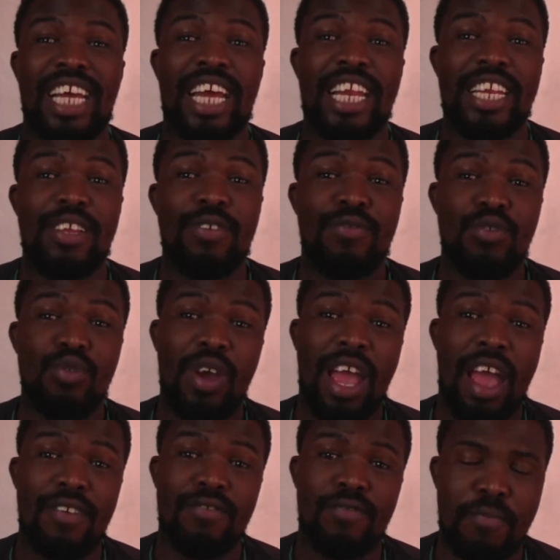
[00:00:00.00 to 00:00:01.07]
And if you
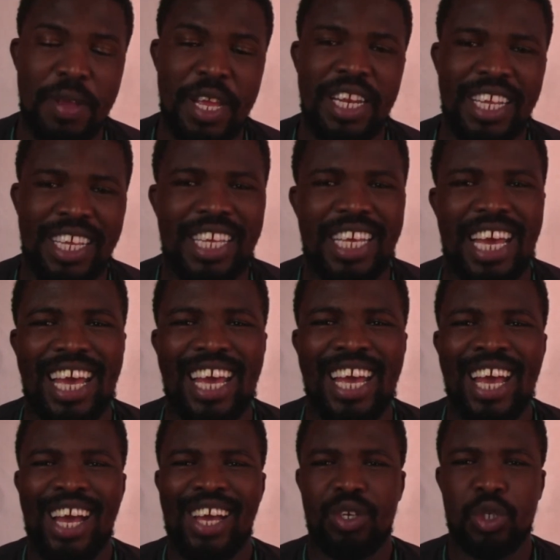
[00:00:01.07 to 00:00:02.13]
have been here,
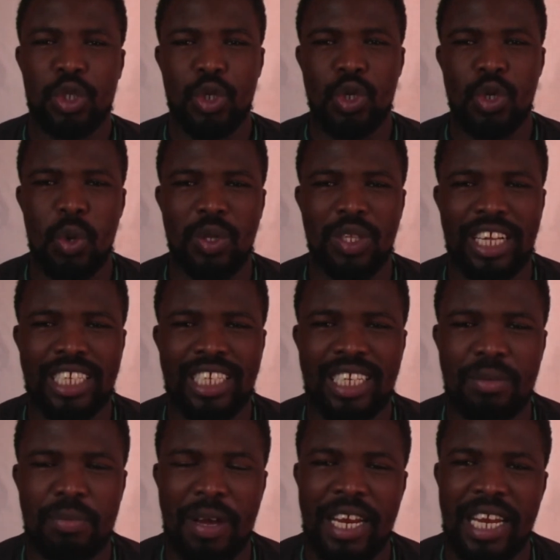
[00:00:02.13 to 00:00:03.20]
you should know that
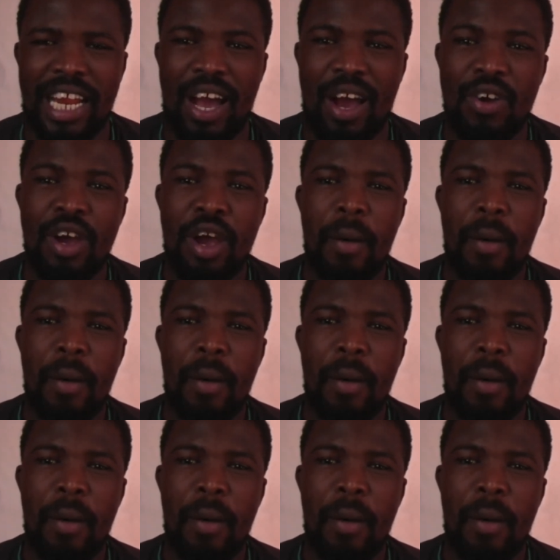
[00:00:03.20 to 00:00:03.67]
by now.